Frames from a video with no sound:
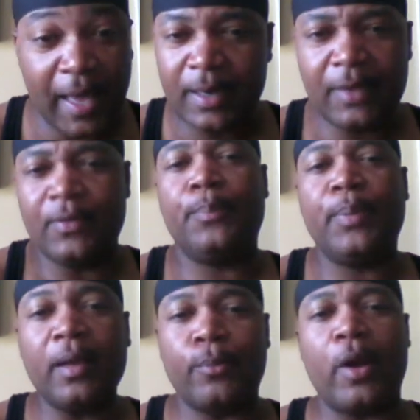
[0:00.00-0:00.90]
didn't even
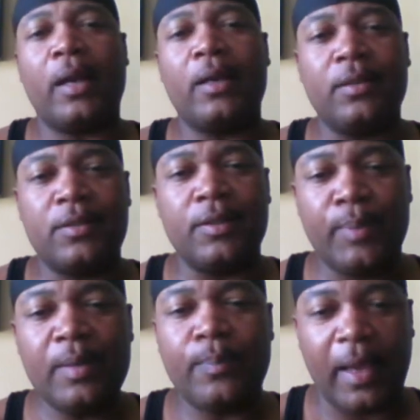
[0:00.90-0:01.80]
pick Bradley to
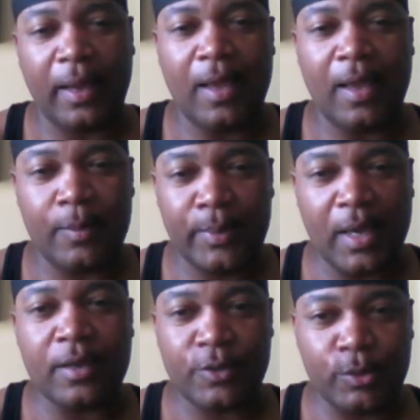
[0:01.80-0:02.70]
beat Pacquiao, to be
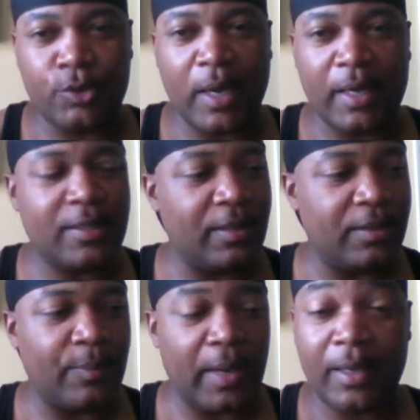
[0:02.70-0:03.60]
honest with you. I
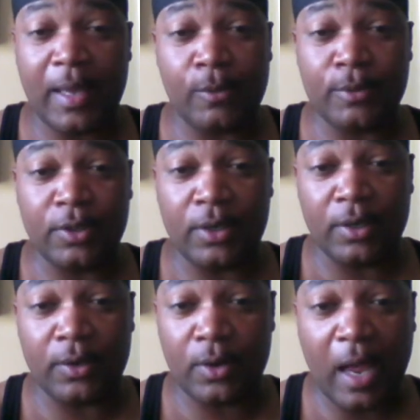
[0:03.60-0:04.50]
said that Pacquiao was
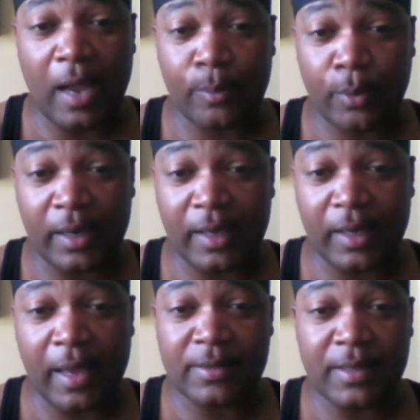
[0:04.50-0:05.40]
gonna knock
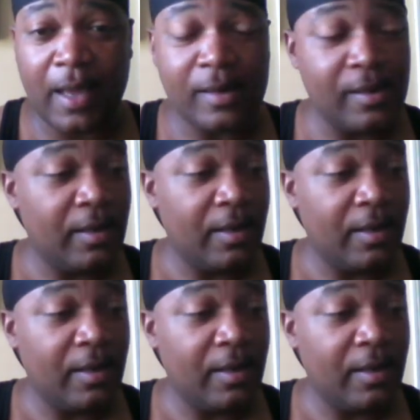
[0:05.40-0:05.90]
Bradley ass out.